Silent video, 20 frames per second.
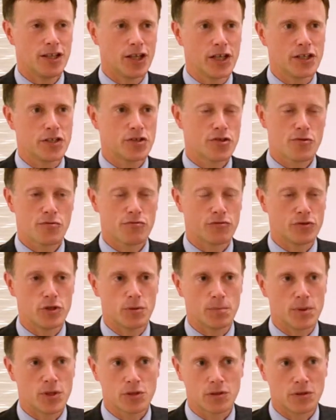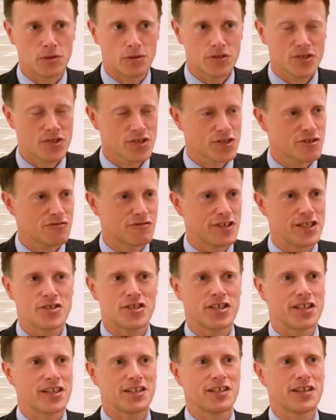light through the bottles,
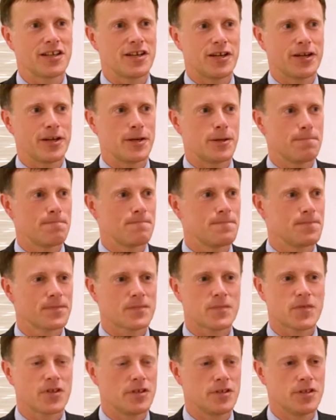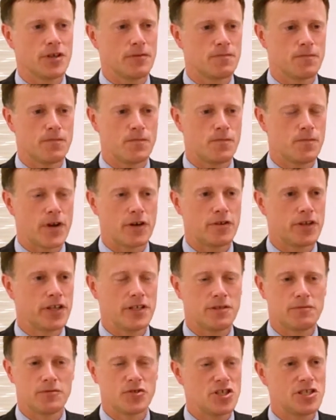creating um, you know,
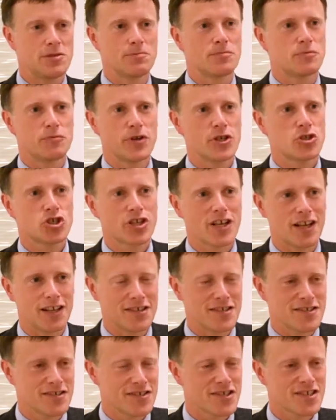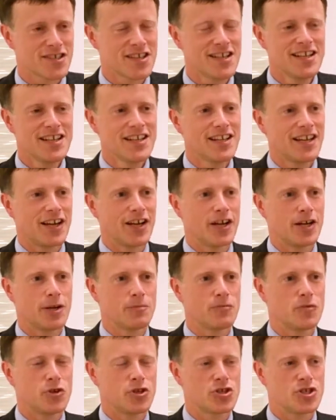very deep, rich colours,
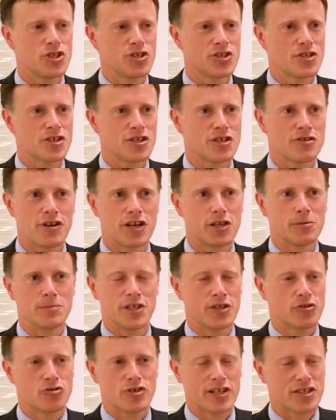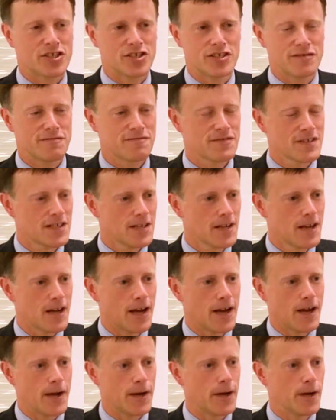um, which is incredibly attractive.
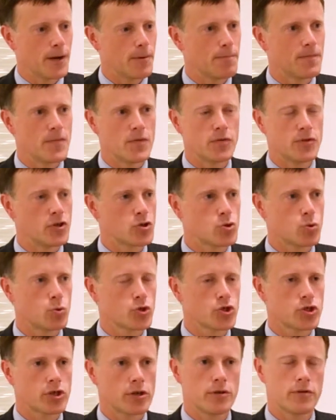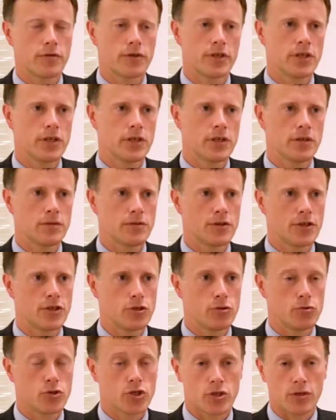Um, there's also the, the
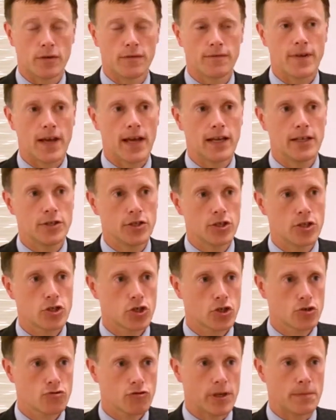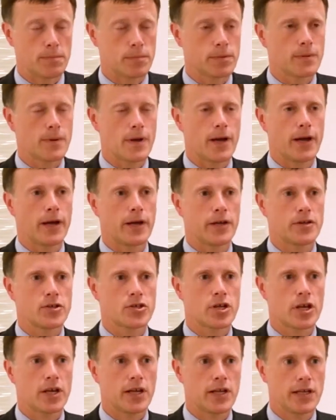use of LED strip
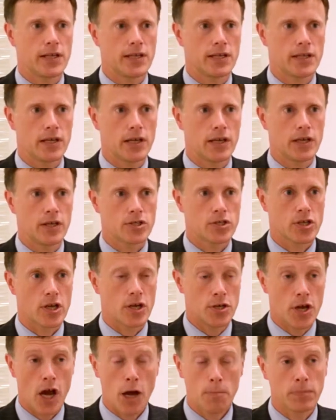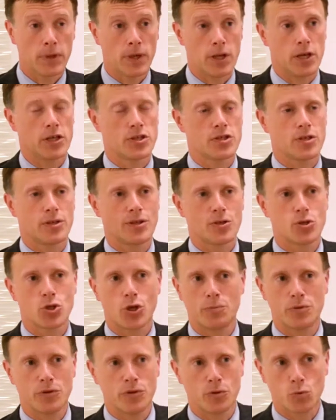as, a, as an uplight at the
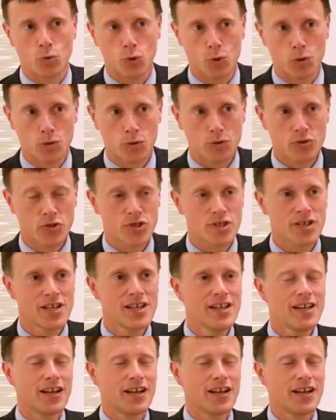top of the walls,